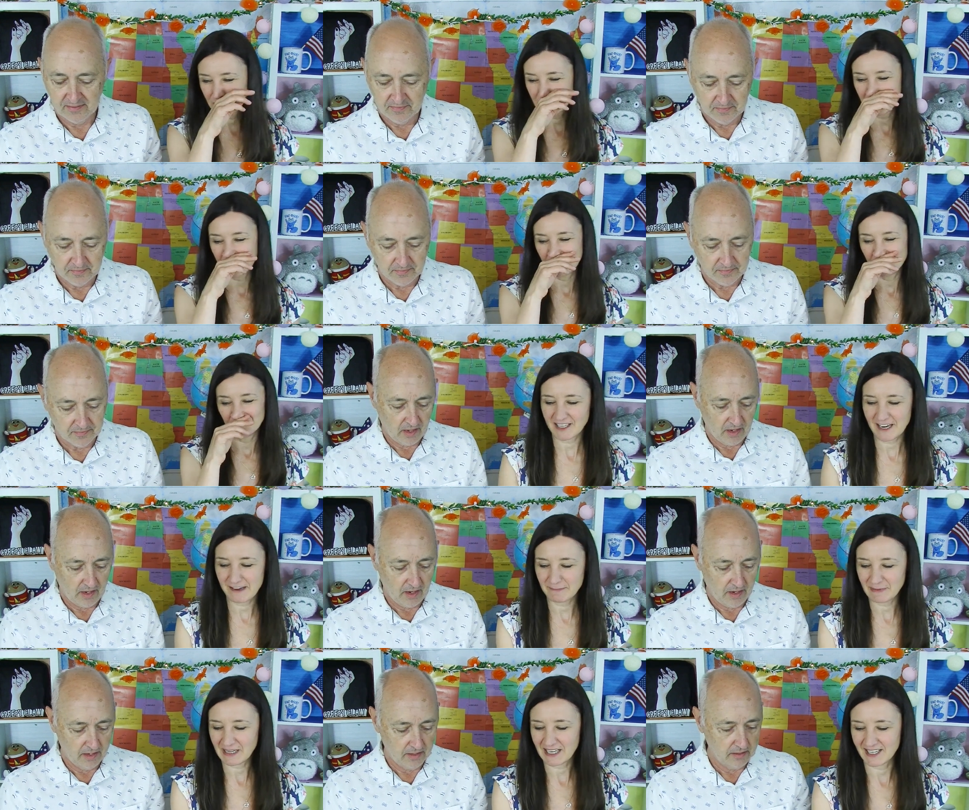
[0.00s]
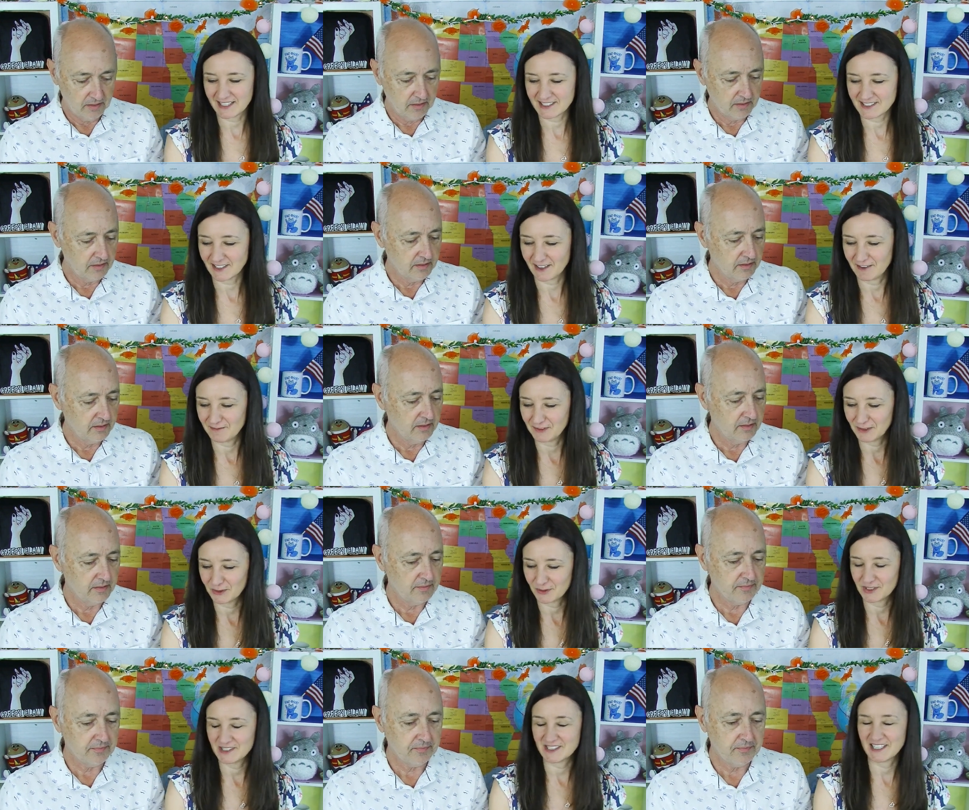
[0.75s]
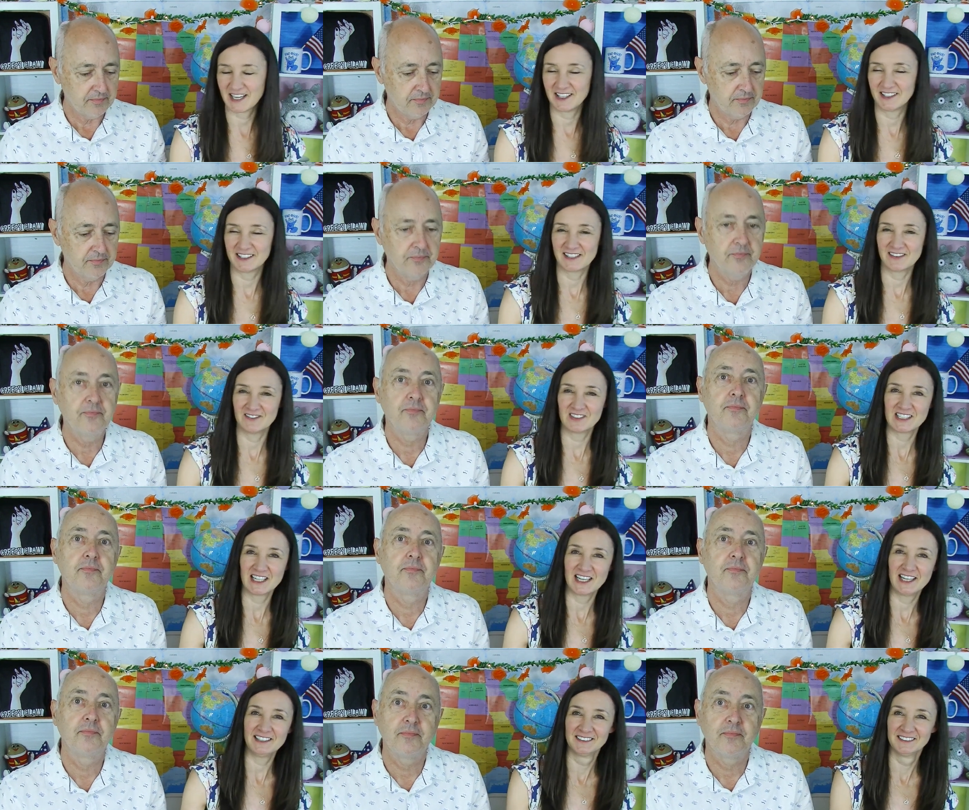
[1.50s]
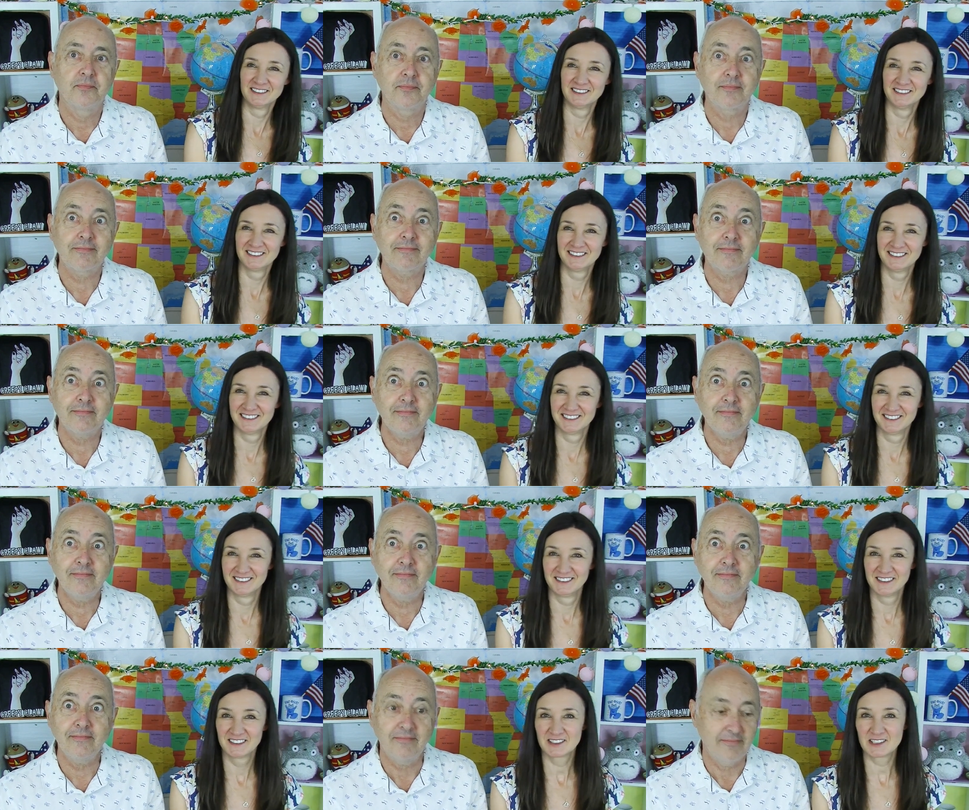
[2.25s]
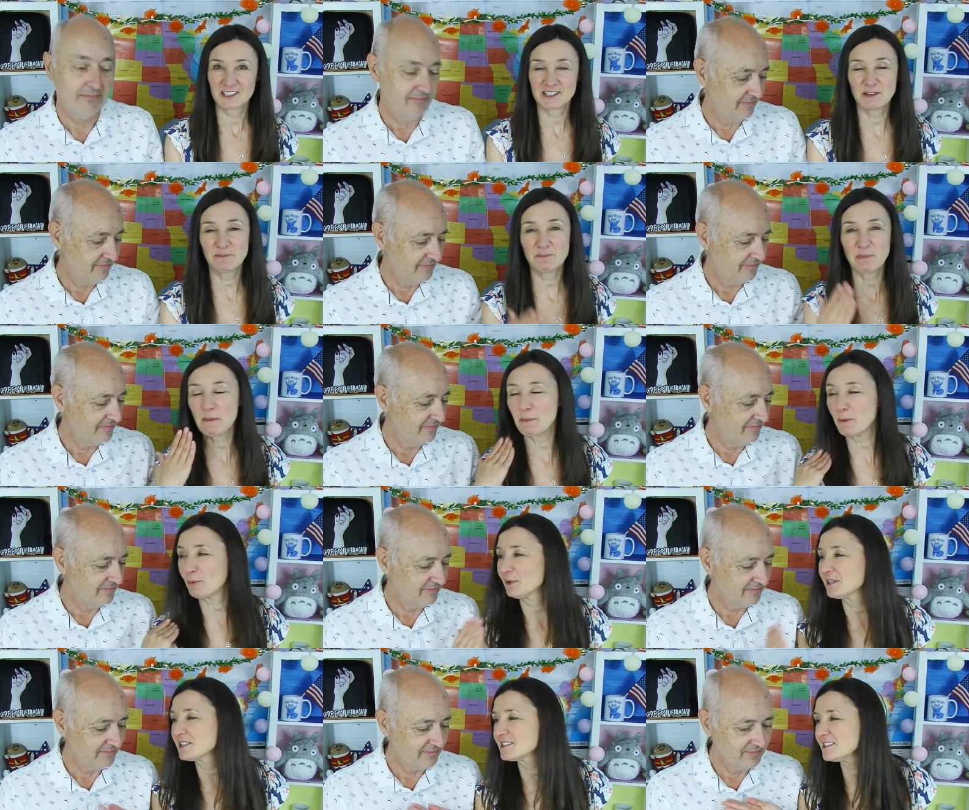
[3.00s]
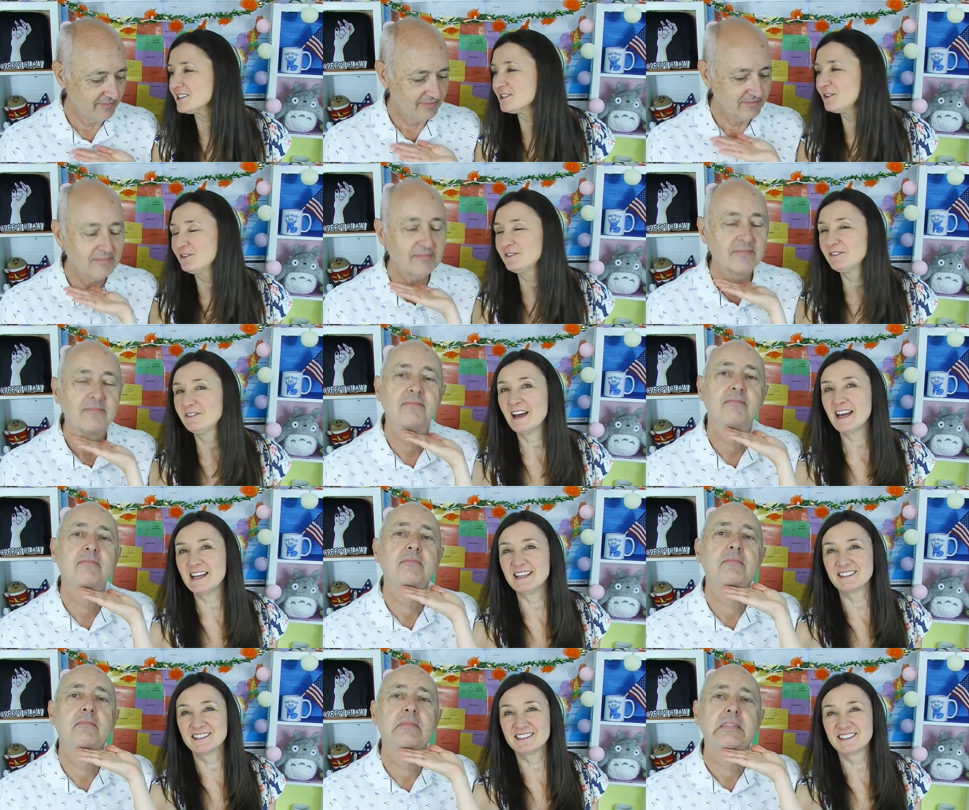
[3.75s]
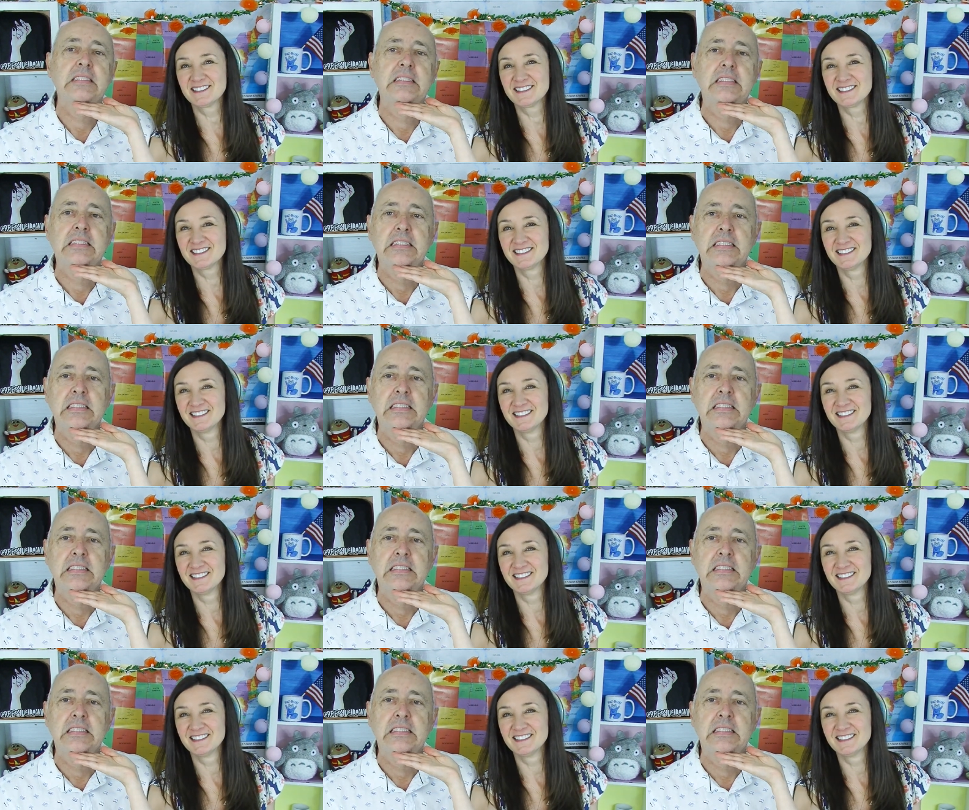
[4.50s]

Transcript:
Speaker 1: Tim. Gave him a hard time for looking down the other day. Because if people want to see your face,